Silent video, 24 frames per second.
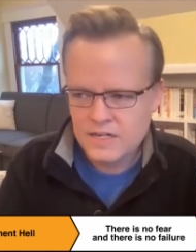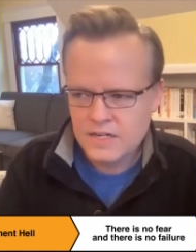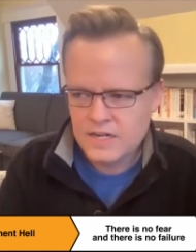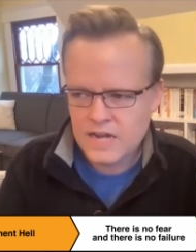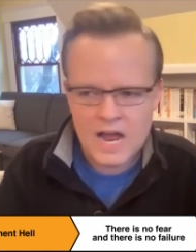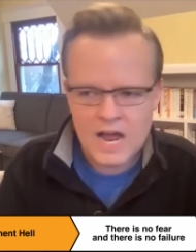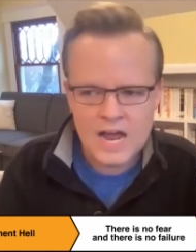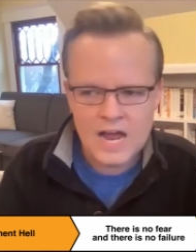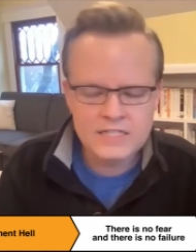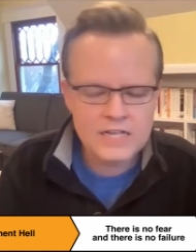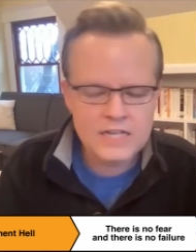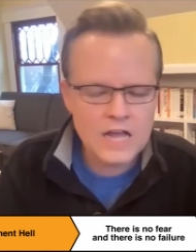
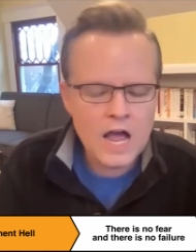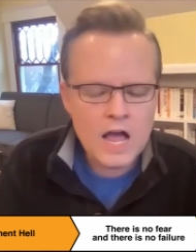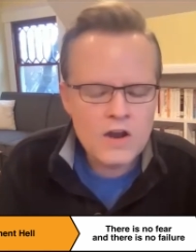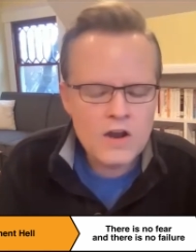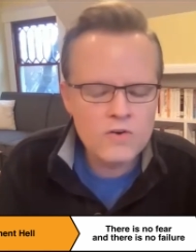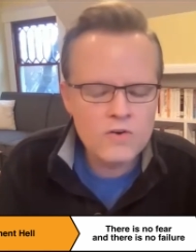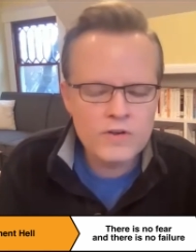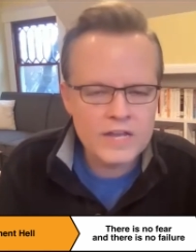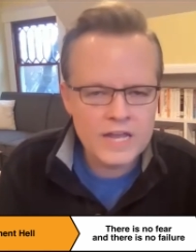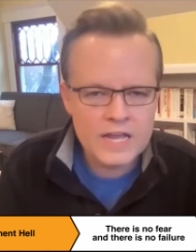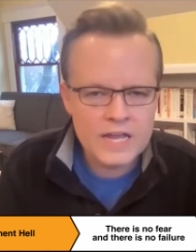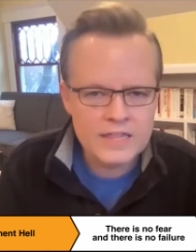guys, I
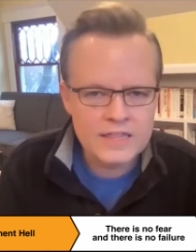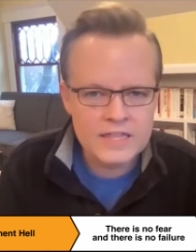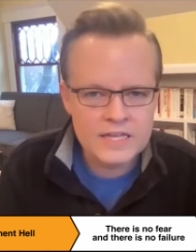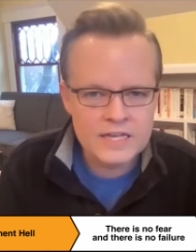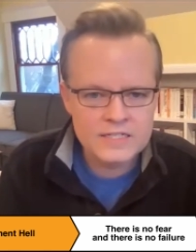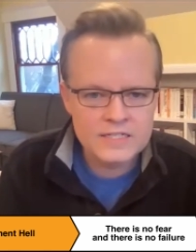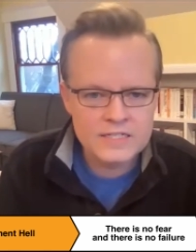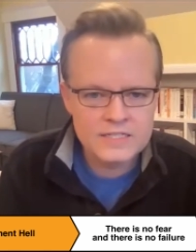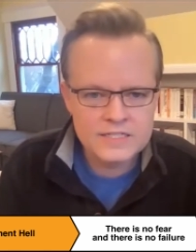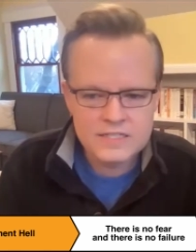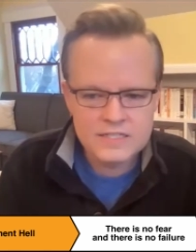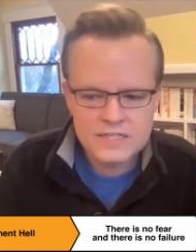don't get
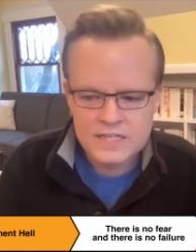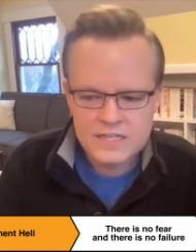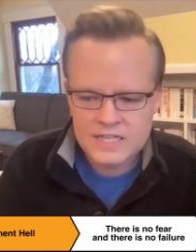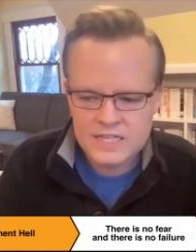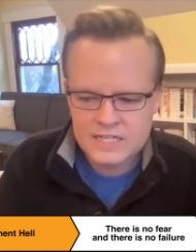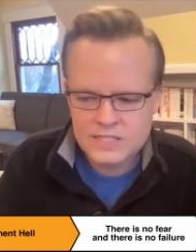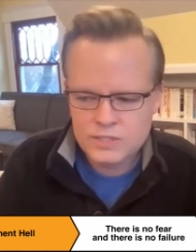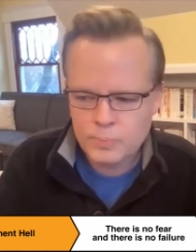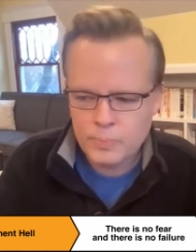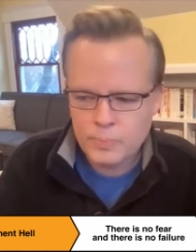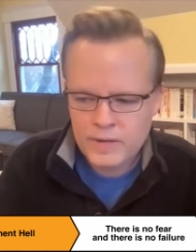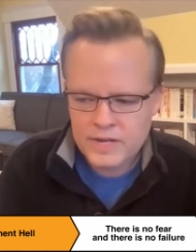this.
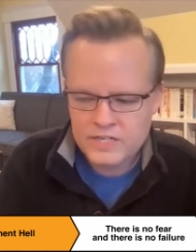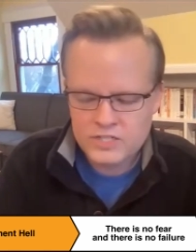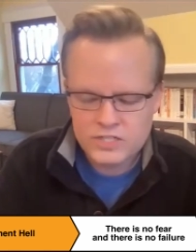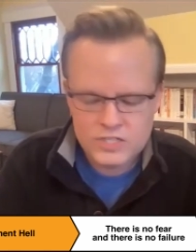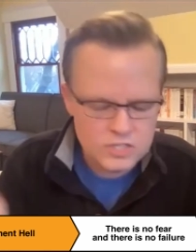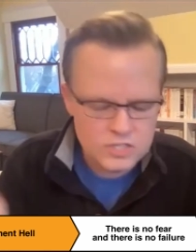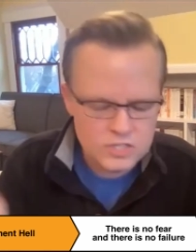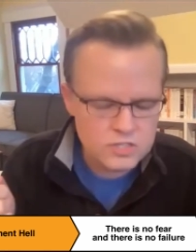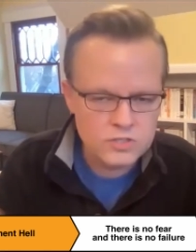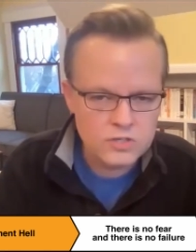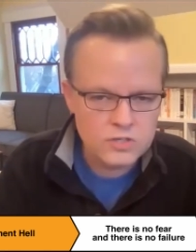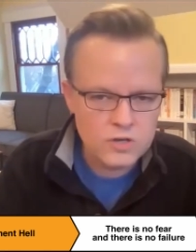This pitch
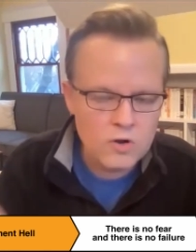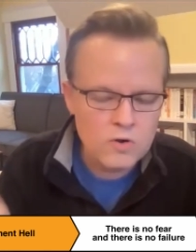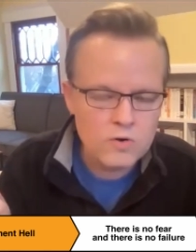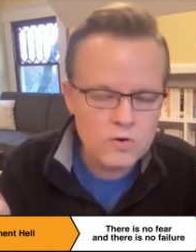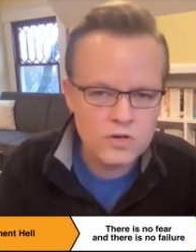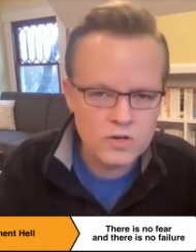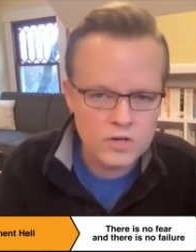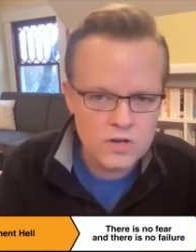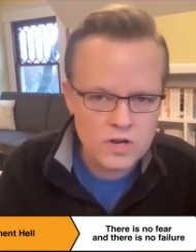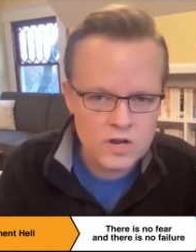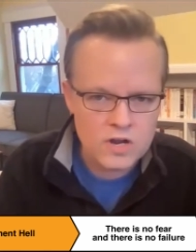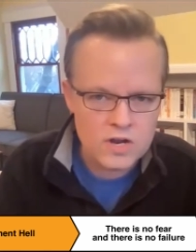is so
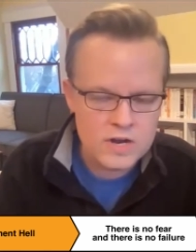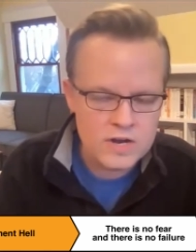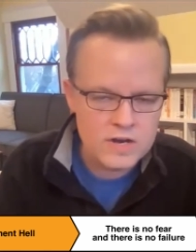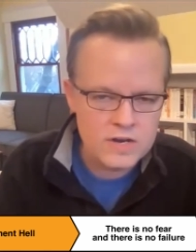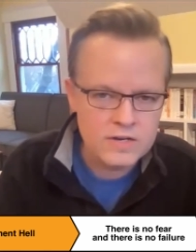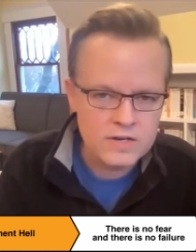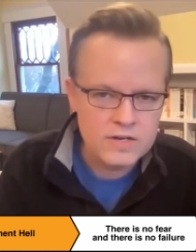good.